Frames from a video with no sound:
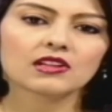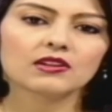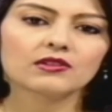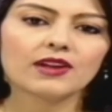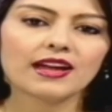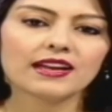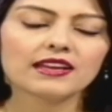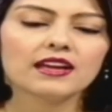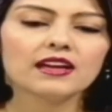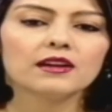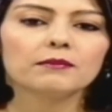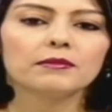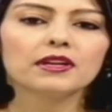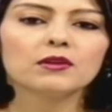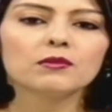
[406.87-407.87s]
Right.
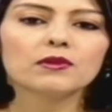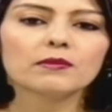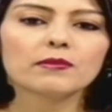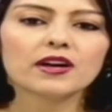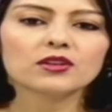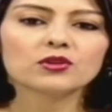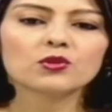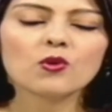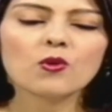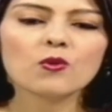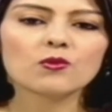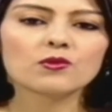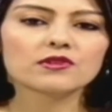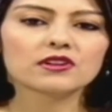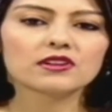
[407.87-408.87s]
Peter, what about
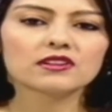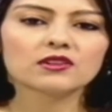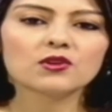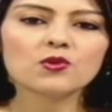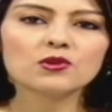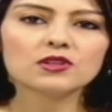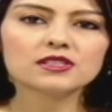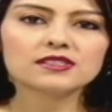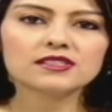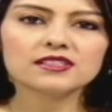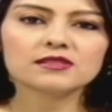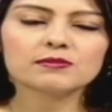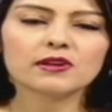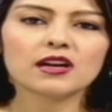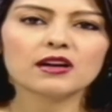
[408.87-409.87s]
gold? Gold this year
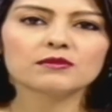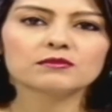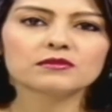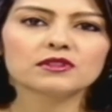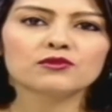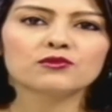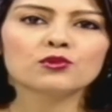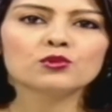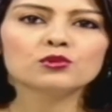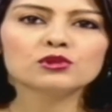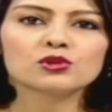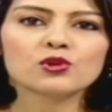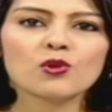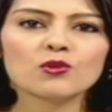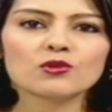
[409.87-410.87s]
has become fool's
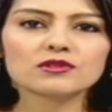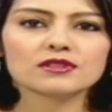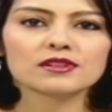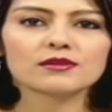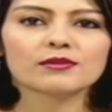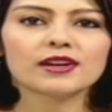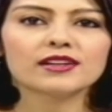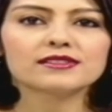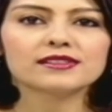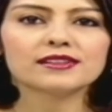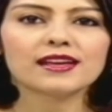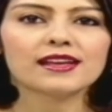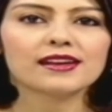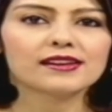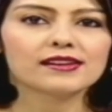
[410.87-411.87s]
gold. Where is it
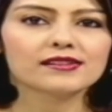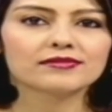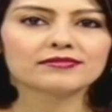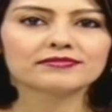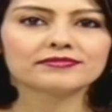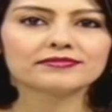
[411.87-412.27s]
headed? Yeah.